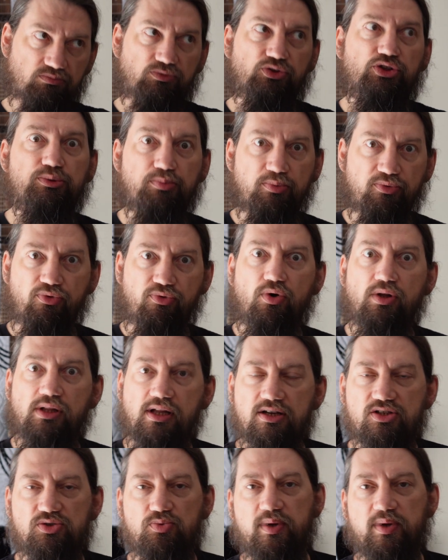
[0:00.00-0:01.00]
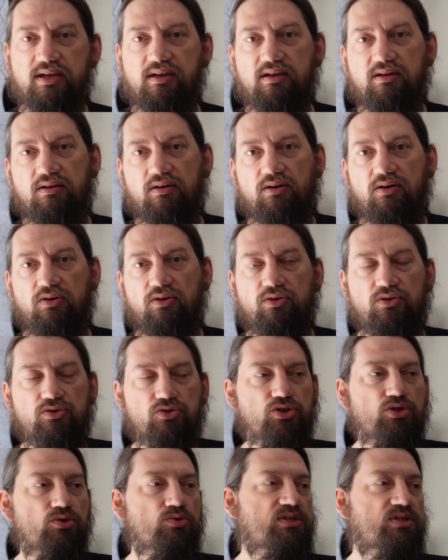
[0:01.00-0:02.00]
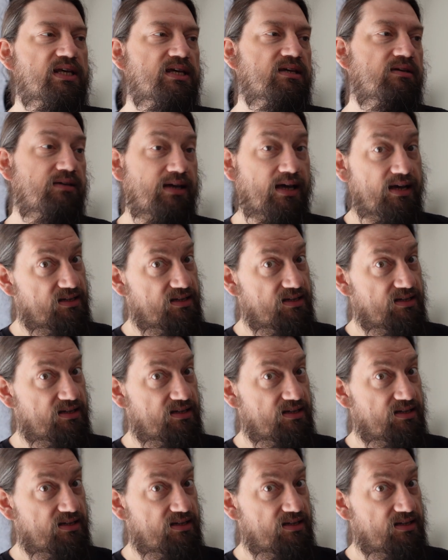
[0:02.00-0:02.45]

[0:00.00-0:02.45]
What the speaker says: just before last week on Tuesday,